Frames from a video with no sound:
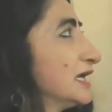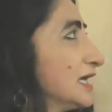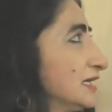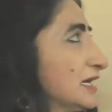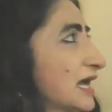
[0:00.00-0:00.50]

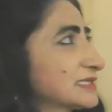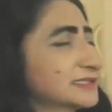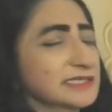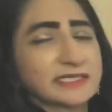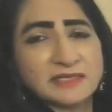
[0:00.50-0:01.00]

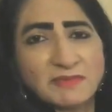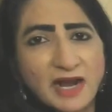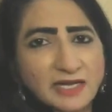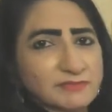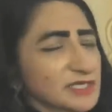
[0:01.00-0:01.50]
Inelastic
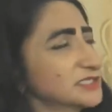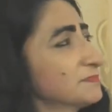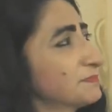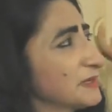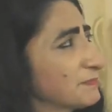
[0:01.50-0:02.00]
demand means
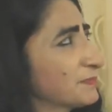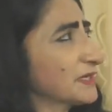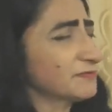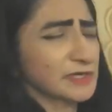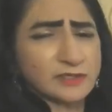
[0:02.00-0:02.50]

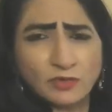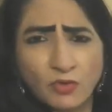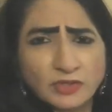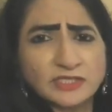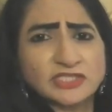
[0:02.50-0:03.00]
people will
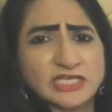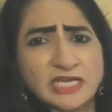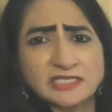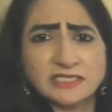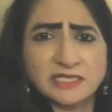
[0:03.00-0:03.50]
not
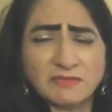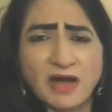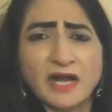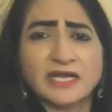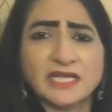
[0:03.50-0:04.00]
change
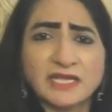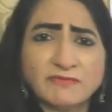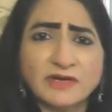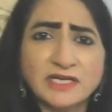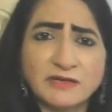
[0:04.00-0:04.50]
demand
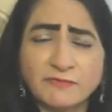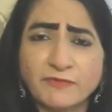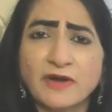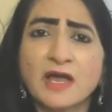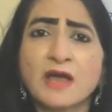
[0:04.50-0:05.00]
even if
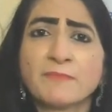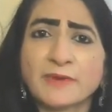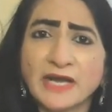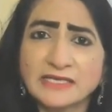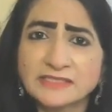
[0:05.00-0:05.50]

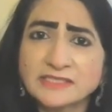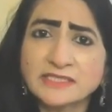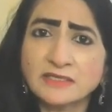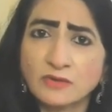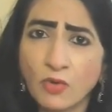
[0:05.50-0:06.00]
prices
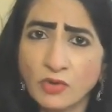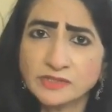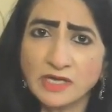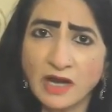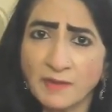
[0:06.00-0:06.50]

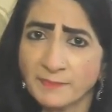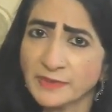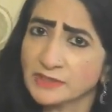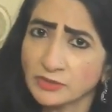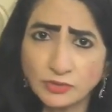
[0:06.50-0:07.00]
goes up
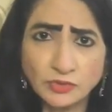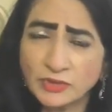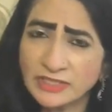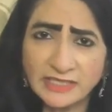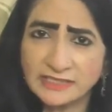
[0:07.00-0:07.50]
due to
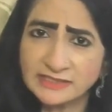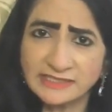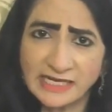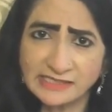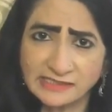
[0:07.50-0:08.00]
increase
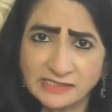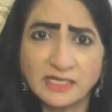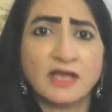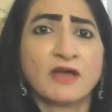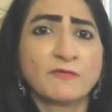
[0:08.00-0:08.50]
in taxes.
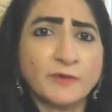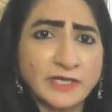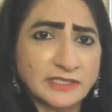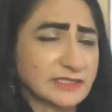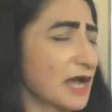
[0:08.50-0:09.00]
For
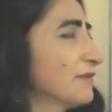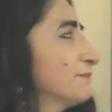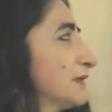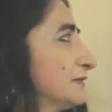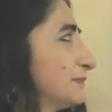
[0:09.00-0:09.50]

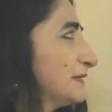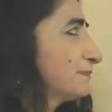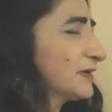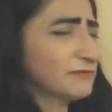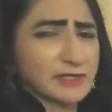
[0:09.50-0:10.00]
example,
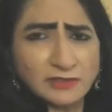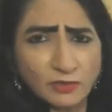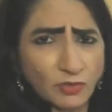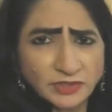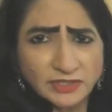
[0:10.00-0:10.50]
people will
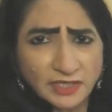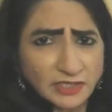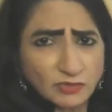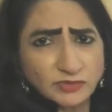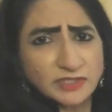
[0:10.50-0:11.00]
not
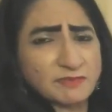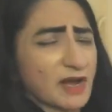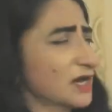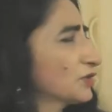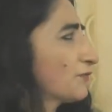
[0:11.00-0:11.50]
reduce
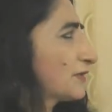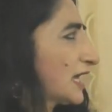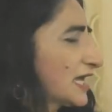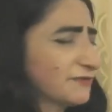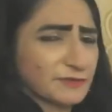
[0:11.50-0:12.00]
demand of
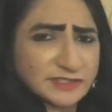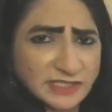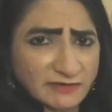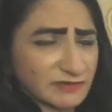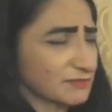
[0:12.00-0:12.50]

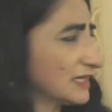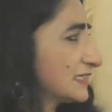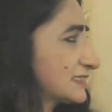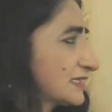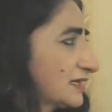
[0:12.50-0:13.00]
life-saving
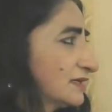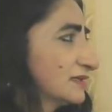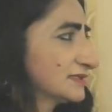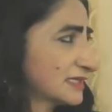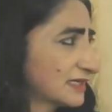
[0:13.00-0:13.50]

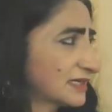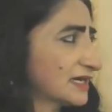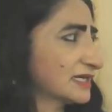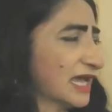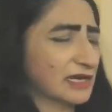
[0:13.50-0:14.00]
medicine,
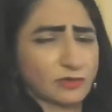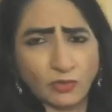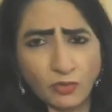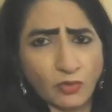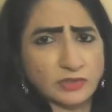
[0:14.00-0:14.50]
cigarette,
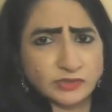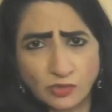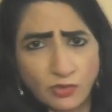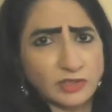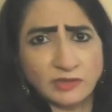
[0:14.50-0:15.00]
alcohol,
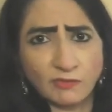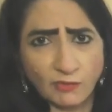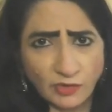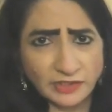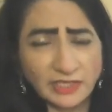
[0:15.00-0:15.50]
salt, or
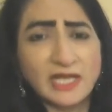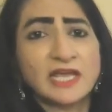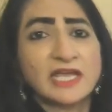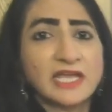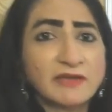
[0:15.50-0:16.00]
water
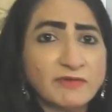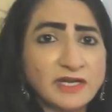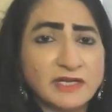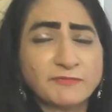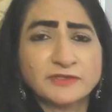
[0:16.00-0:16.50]

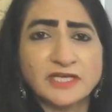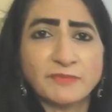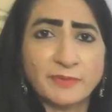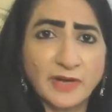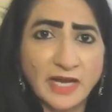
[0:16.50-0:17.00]
even if
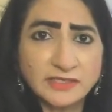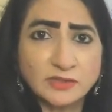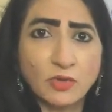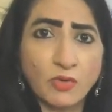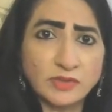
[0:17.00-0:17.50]
their price
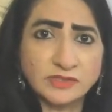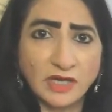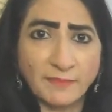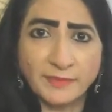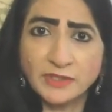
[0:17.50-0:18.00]
goes
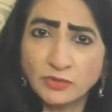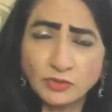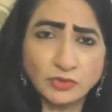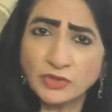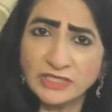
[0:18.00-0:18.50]
up
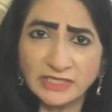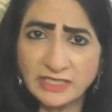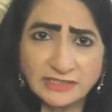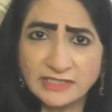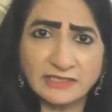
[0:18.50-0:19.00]
due to
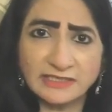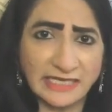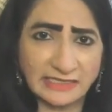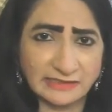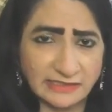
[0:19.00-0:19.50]
increase in
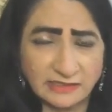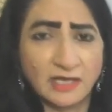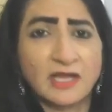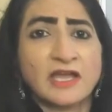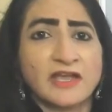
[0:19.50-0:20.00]
taxes.
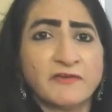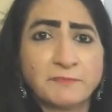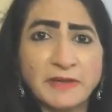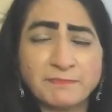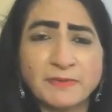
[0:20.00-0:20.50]

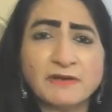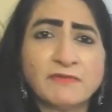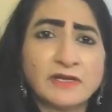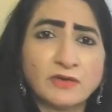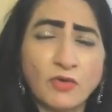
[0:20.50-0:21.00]
If people
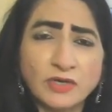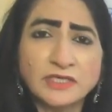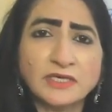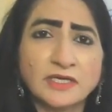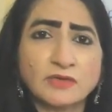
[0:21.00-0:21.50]
will not
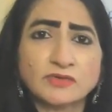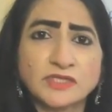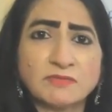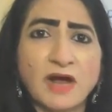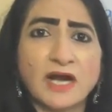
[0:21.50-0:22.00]
reduce
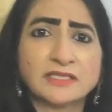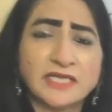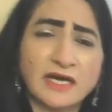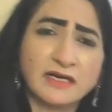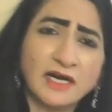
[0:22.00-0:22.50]
demand,
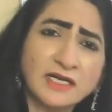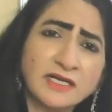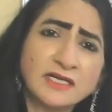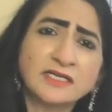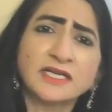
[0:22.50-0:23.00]
they are
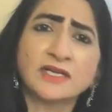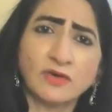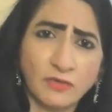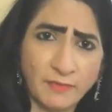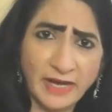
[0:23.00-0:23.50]

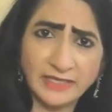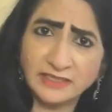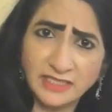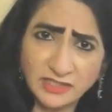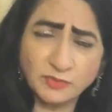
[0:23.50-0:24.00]
continue
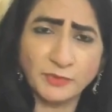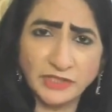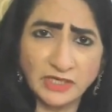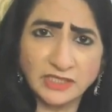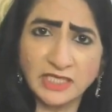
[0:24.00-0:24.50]
buying these
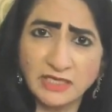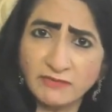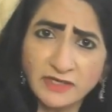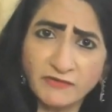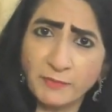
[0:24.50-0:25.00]
products
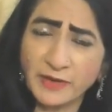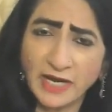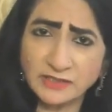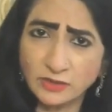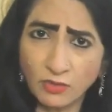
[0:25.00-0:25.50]
even if
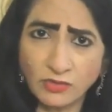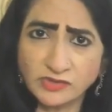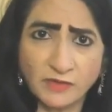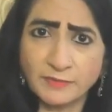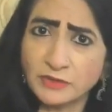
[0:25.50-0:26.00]
price
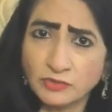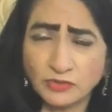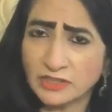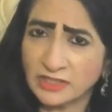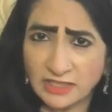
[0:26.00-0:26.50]
goes up due
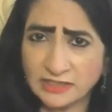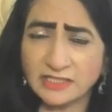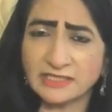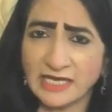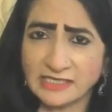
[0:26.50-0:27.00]
to increase
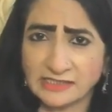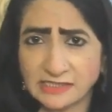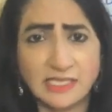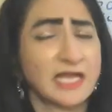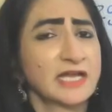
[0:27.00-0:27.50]
in
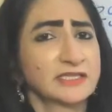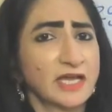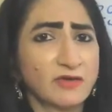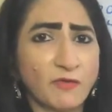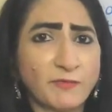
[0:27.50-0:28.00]
taxes,
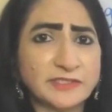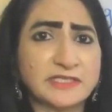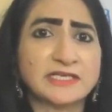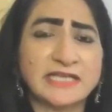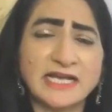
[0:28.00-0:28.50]
then
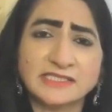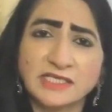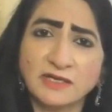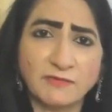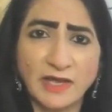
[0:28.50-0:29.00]
obviously tax
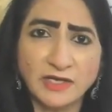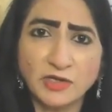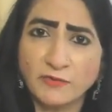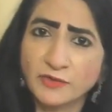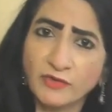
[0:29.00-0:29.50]

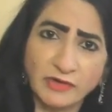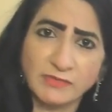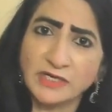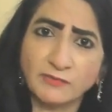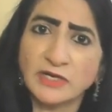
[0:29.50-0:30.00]
revenue of
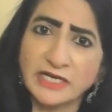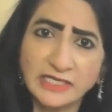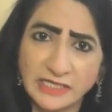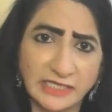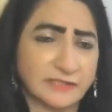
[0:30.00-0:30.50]
government will
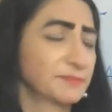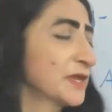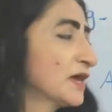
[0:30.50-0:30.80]
increase.